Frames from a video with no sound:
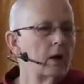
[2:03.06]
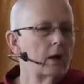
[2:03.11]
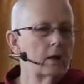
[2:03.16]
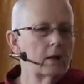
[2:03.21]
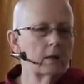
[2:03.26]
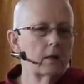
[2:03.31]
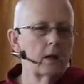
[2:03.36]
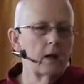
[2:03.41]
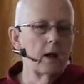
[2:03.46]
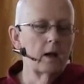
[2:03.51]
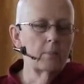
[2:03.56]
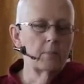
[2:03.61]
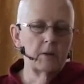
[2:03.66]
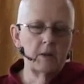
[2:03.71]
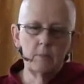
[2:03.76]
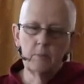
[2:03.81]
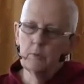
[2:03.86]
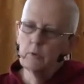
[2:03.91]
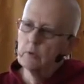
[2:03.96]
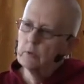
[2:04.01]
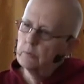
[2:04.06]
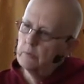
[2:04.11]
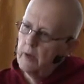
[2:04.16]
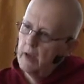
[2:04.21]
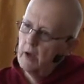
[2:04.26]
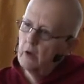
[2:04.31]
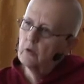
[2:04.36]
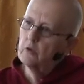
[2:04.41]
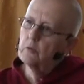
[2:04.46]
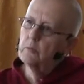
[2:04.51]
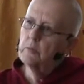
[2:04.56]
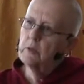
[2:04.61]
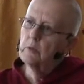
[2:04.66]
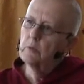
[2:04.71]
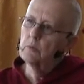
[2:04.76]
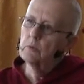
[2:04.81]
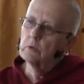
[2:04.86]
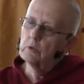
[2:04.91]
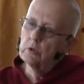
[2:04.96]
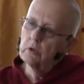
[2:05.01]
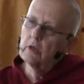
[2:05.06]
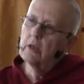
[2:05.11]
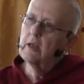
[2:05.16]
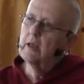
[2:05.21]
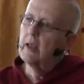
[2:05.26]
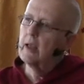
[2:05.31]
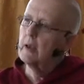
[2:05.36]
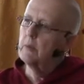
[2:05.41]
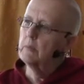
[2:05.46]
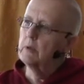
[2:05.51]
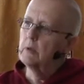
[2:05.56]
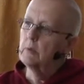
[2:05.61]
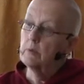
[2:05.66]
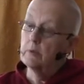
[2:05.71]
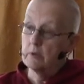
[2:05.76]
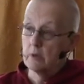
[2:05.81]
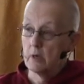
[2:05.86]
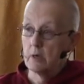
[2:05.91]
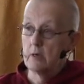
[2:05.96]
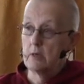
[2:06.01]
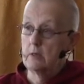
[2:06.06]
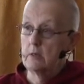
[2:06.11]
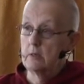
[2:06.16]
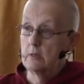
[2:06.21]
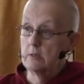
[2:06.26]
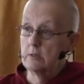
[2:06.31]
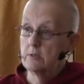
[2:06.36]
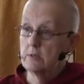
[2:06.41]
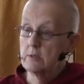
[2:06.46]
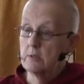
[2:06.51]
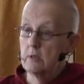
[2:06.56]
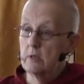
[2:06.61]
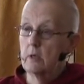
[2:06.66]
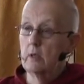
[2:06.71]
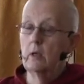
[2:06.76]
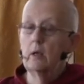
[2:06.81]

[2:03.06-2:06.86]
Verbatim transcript: and people around me were looking at me with kindness.